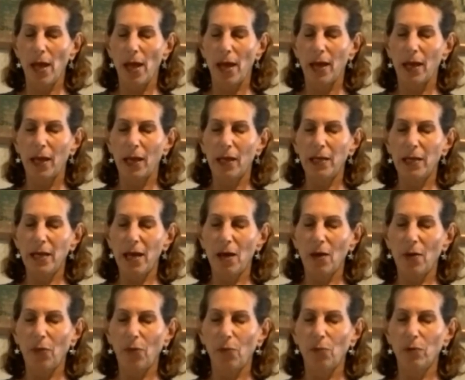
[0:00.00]
Inhale
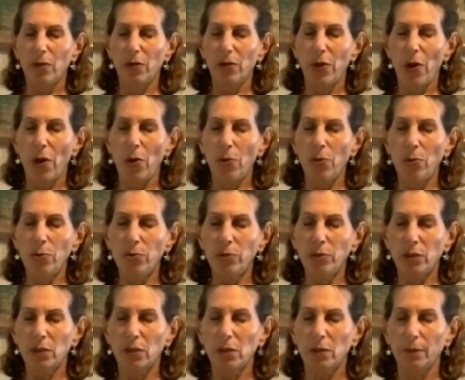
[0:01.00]
through the
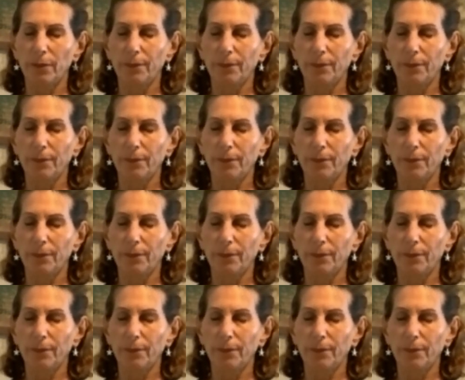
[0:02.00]
nose,